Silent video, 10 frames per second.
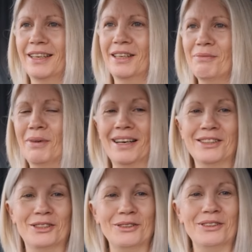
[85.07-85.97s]
It
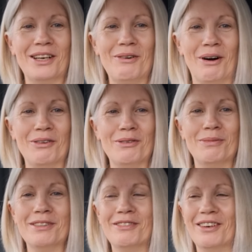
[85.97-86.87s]
might all go
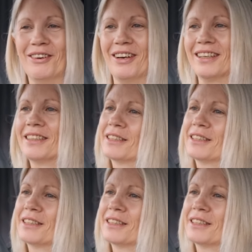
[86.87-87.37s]
horribly wrong.